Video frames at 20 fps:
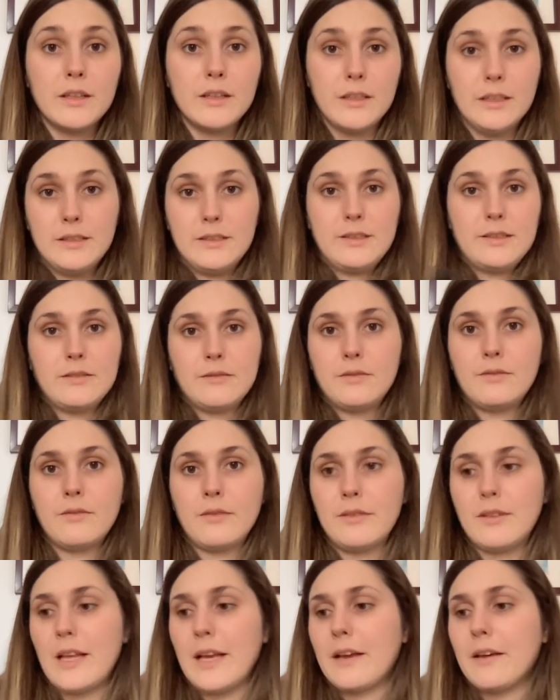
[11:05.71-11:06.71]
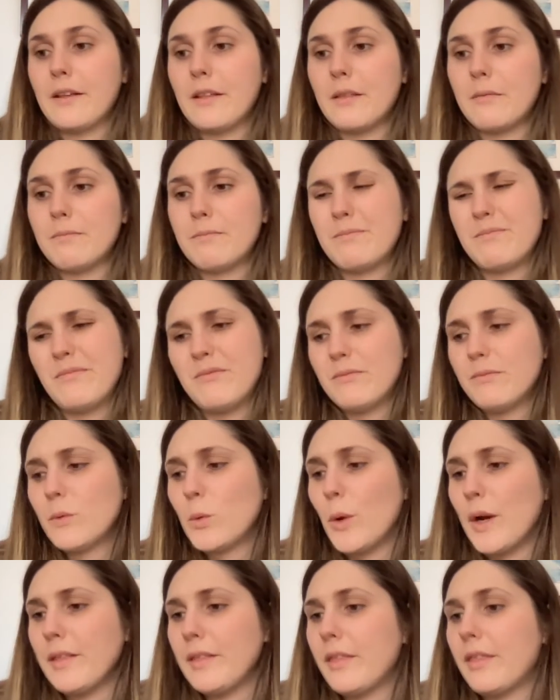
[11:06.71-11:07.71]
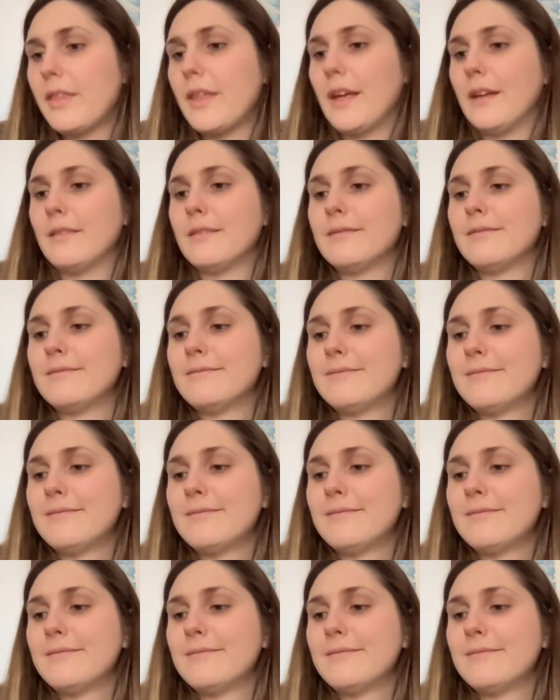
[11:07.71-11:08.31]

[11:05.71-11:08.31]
it's like quite thin.